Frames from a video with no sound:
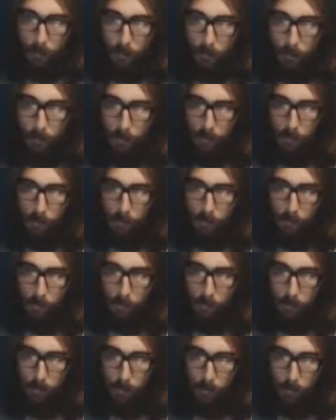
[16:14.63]

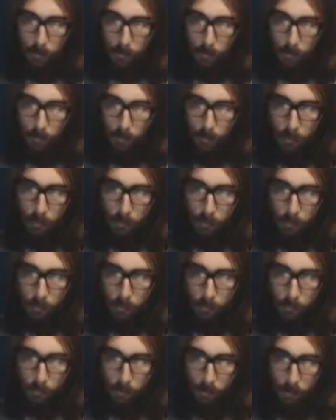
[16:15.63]

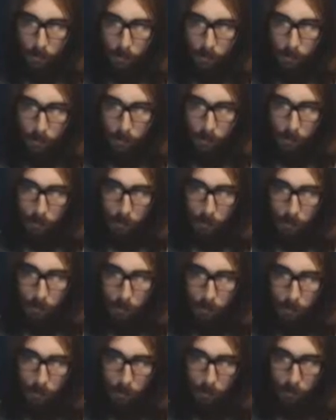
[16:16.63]

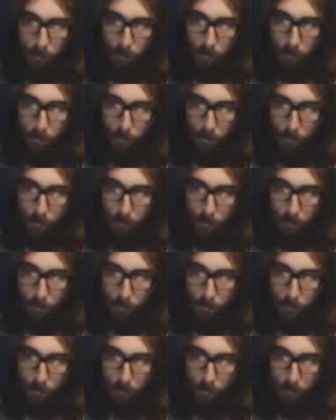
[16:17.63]
[no speech]